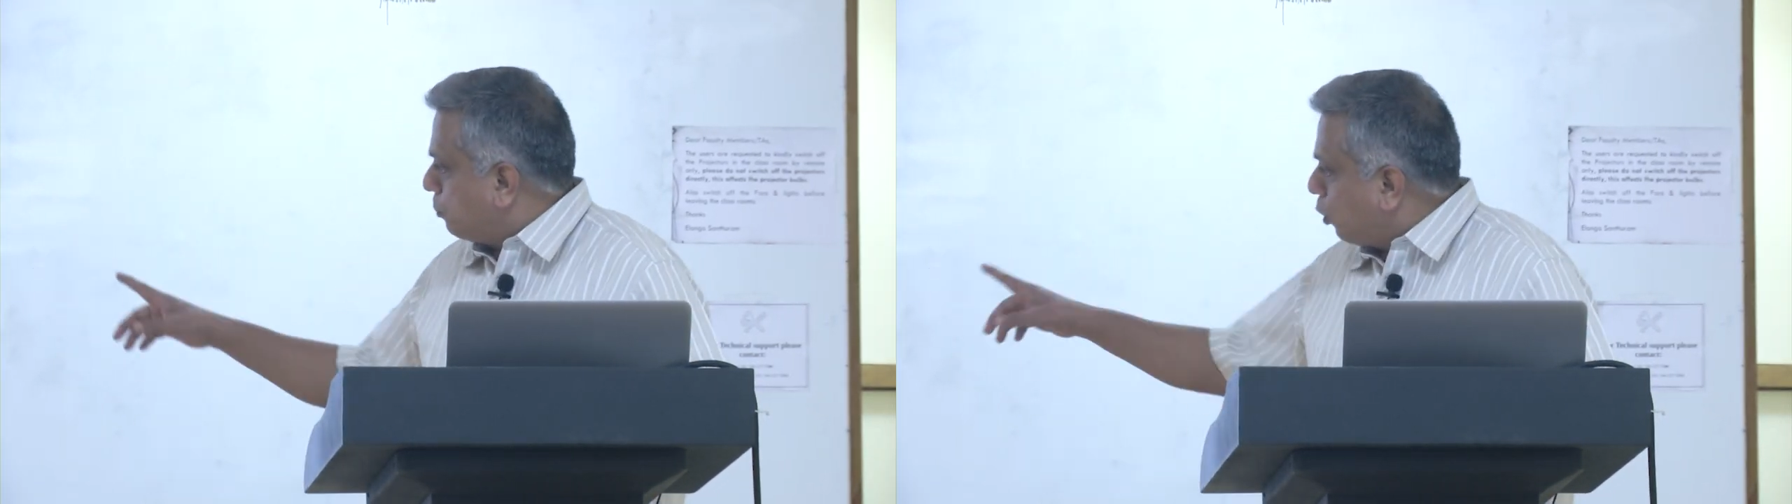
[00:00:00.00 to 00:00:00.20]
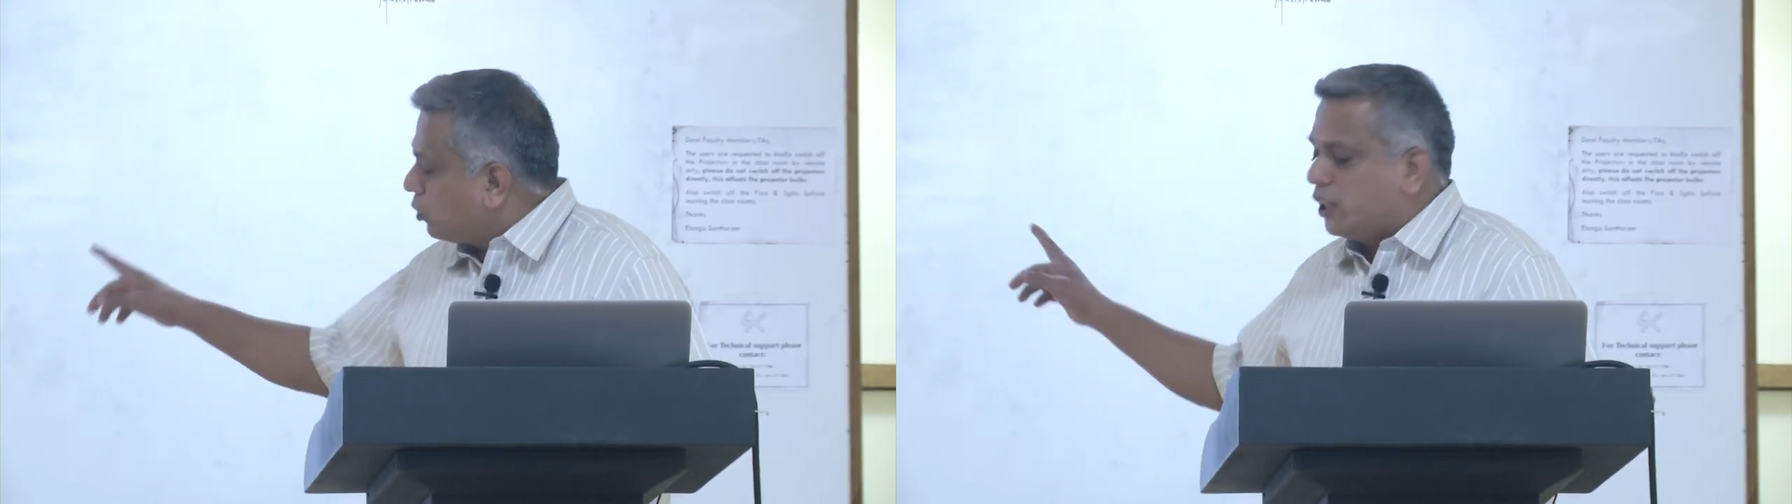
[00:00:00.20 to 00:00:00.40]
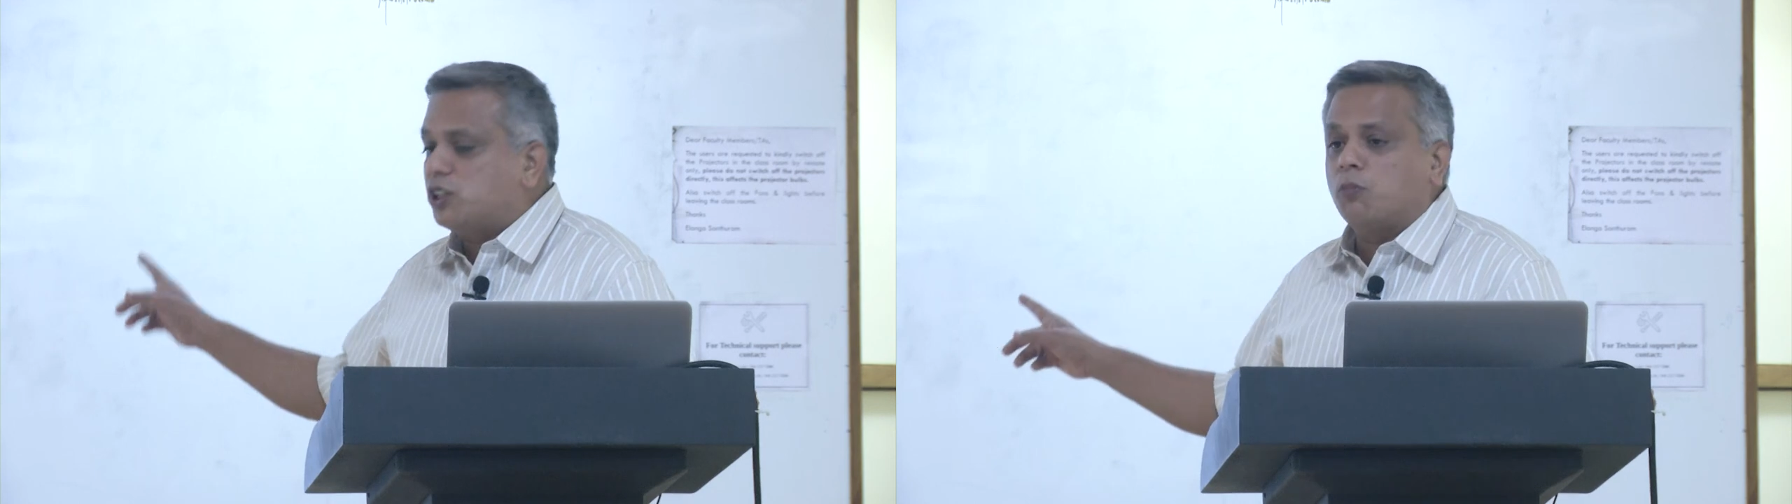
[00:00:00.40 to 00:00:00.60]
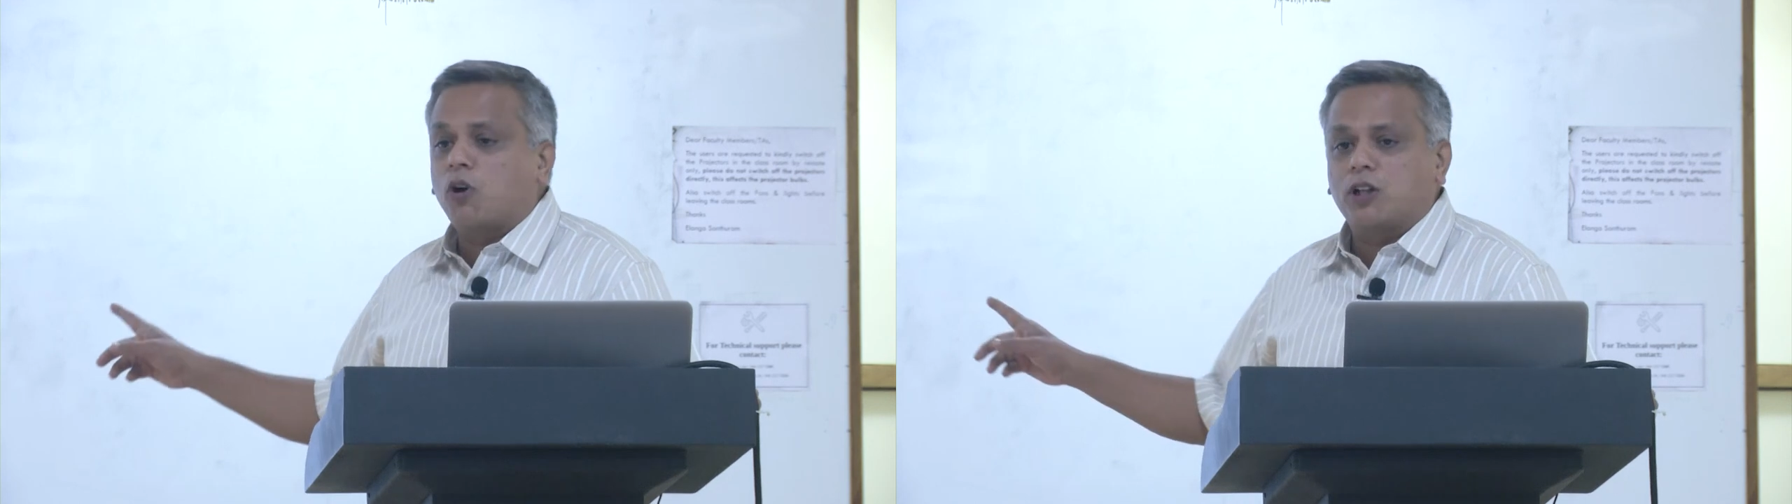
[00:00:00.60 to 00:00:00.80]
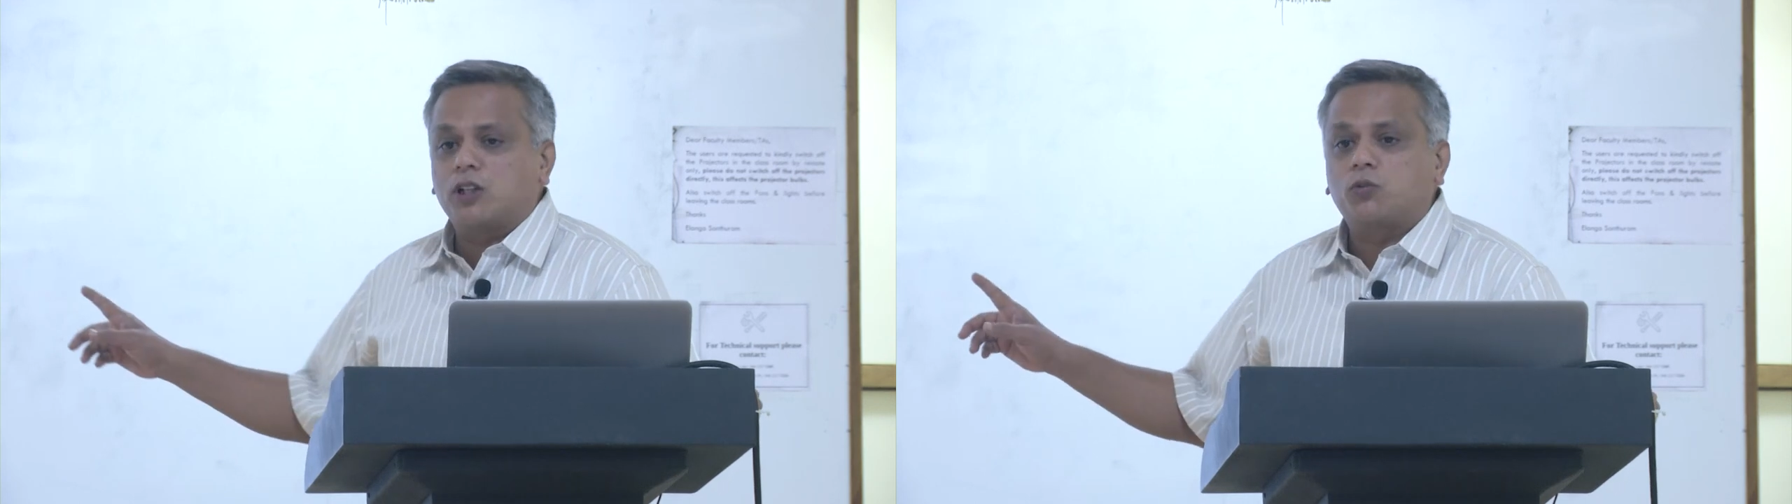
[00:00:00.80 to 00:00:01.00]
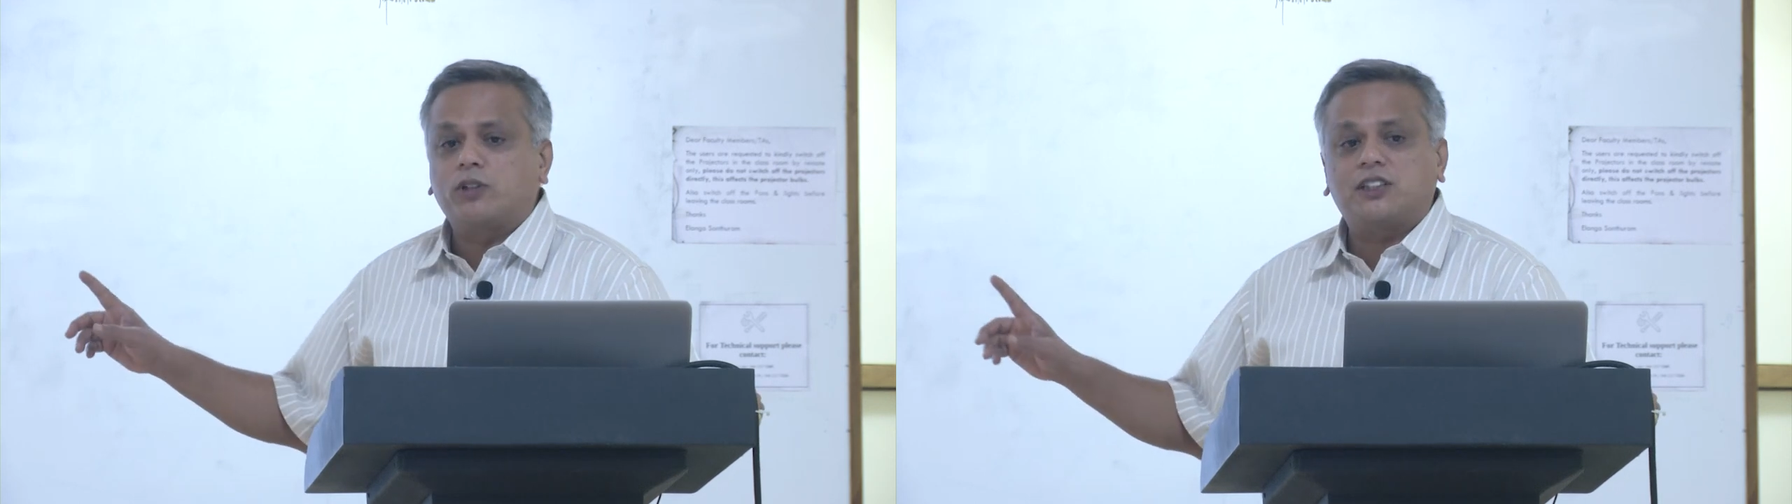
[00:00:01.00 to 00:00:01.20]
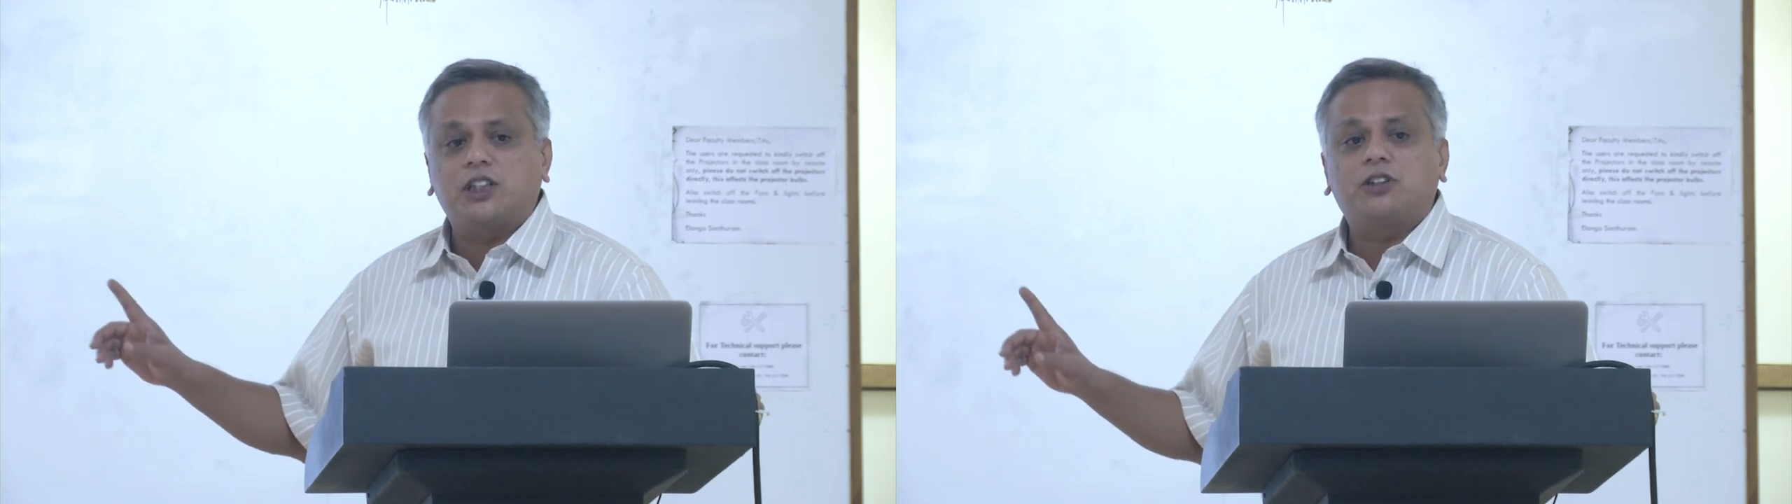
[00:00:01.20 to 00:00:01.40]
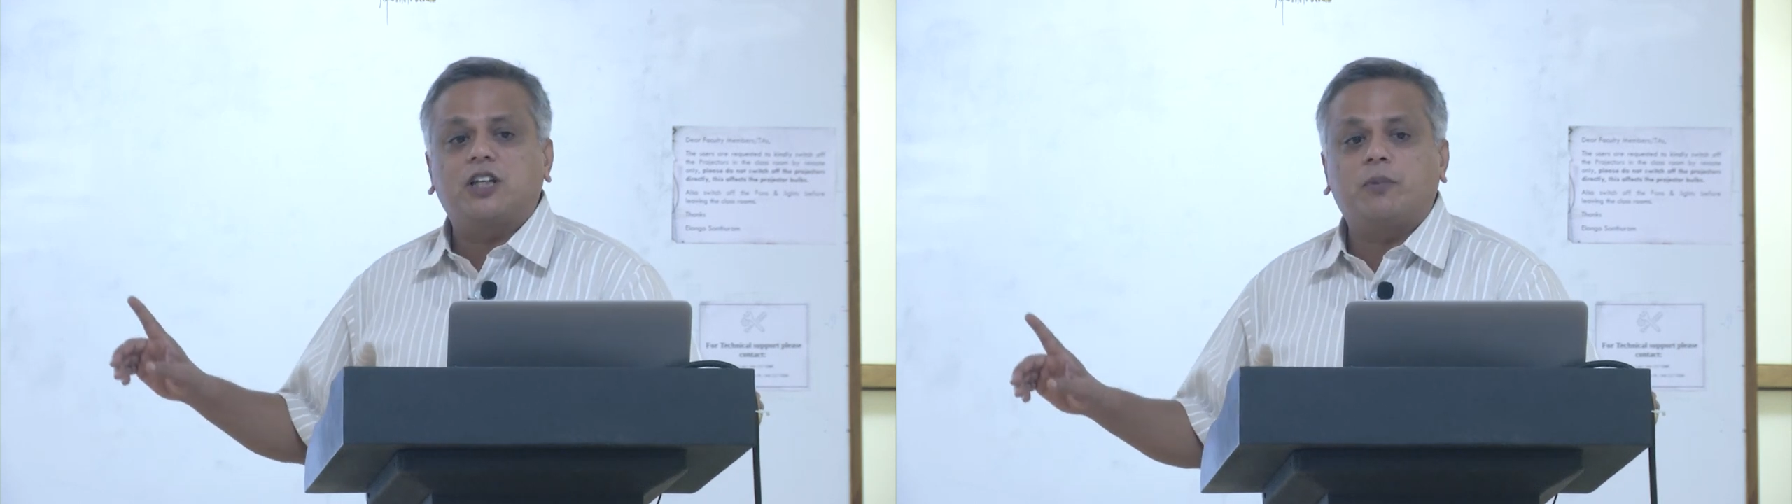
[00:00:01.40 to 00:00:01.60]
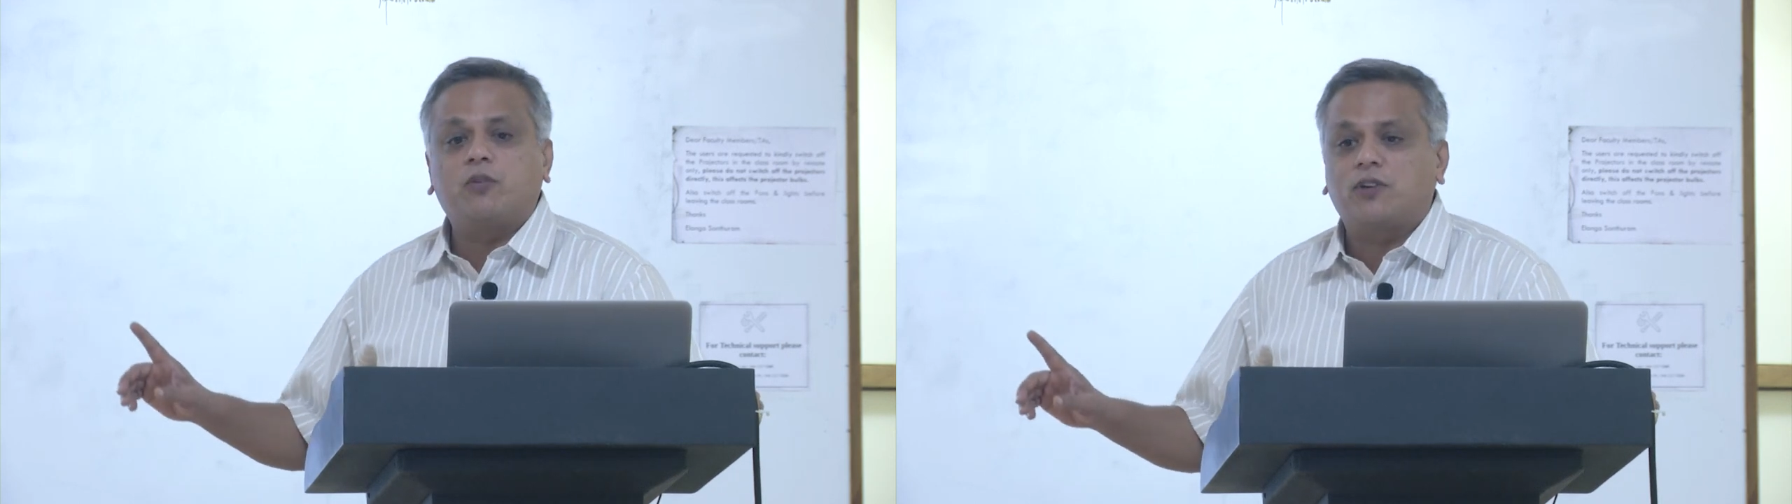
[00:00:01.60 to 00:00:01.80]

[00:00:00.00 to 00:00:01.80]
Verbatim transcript: both these models would essentially be